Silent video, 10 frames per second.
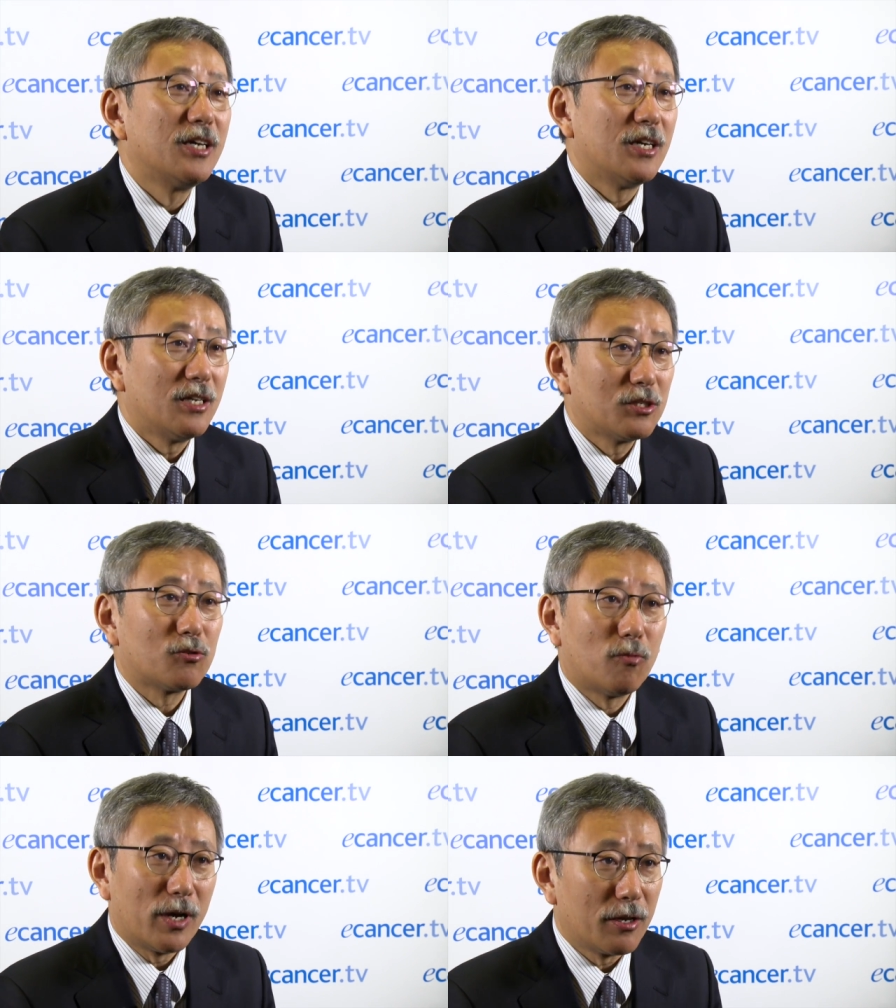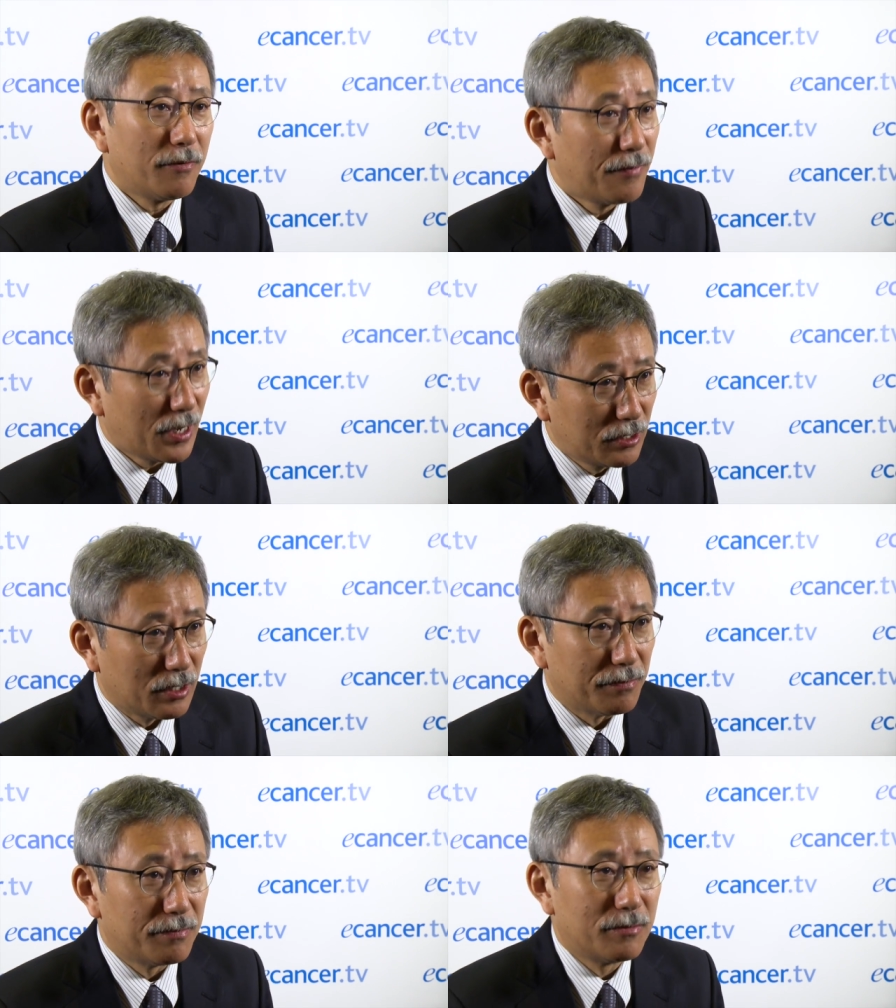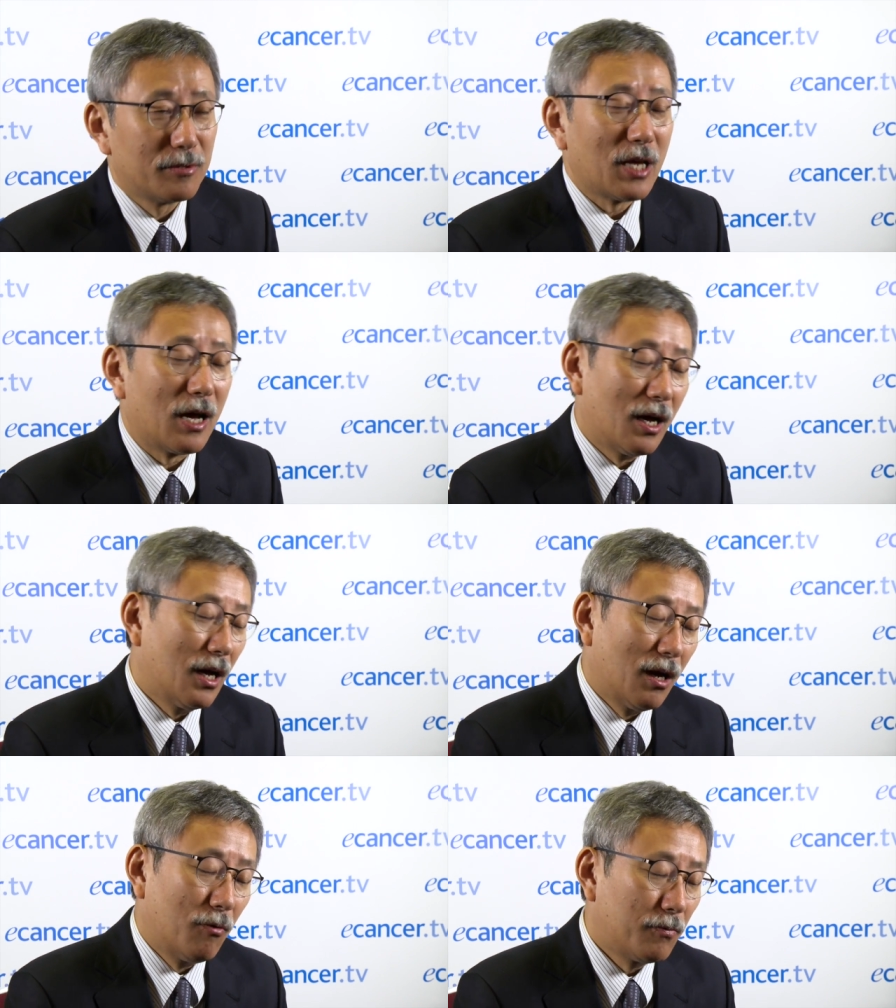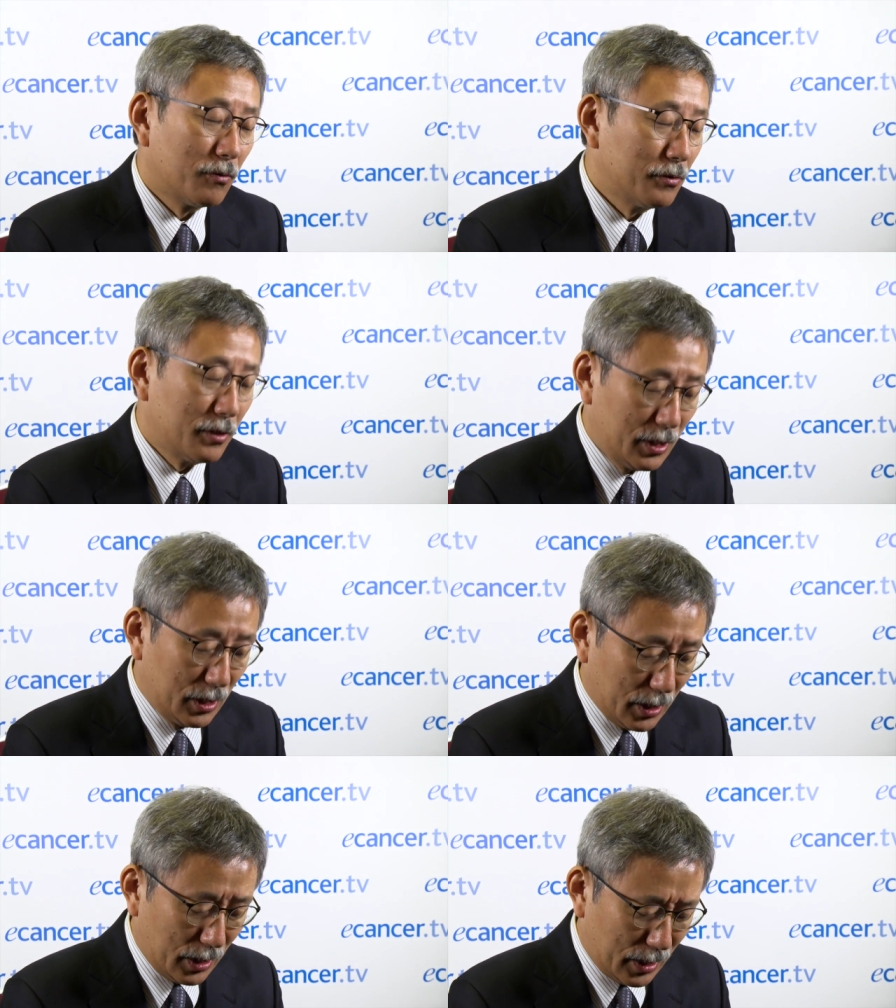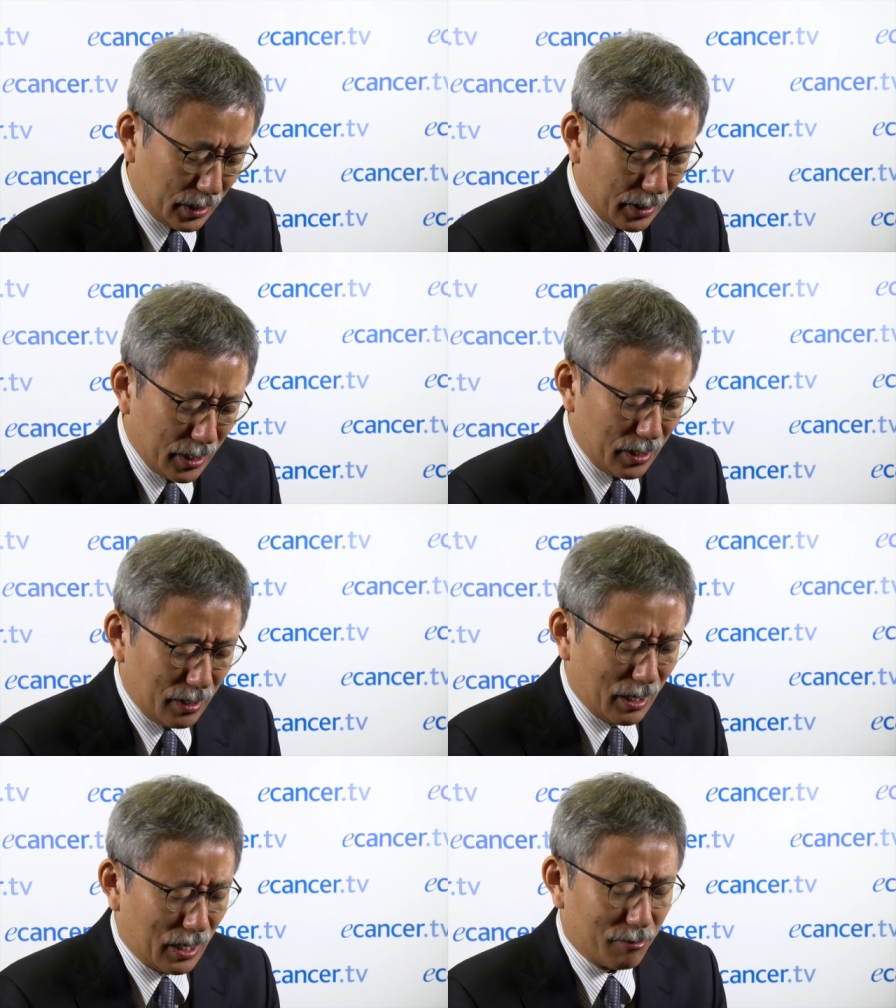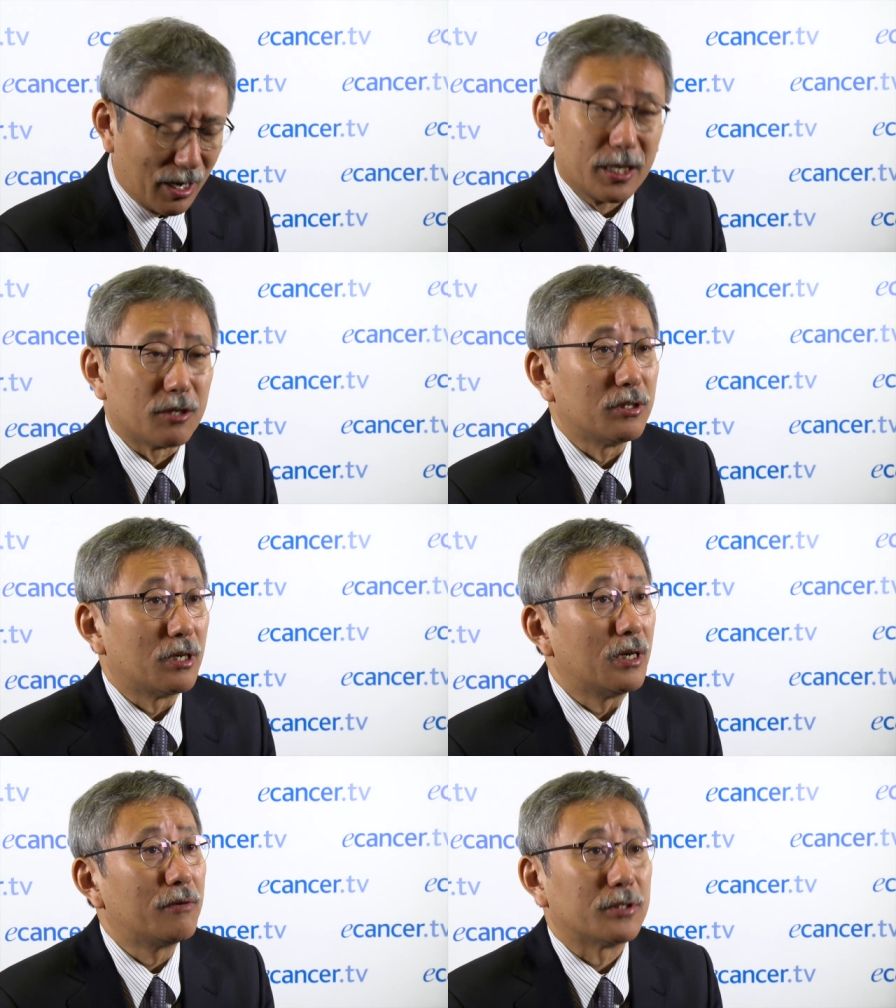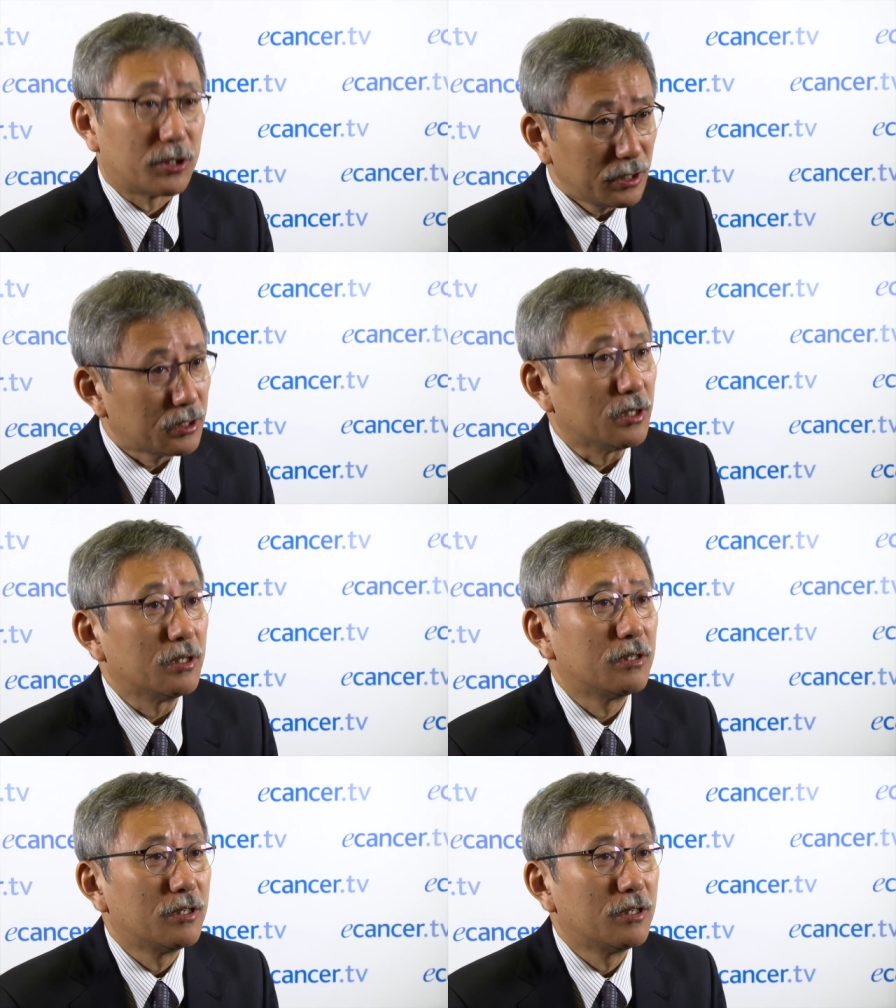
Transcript: It is quite effective uh, for the, uh, uh, running the facility.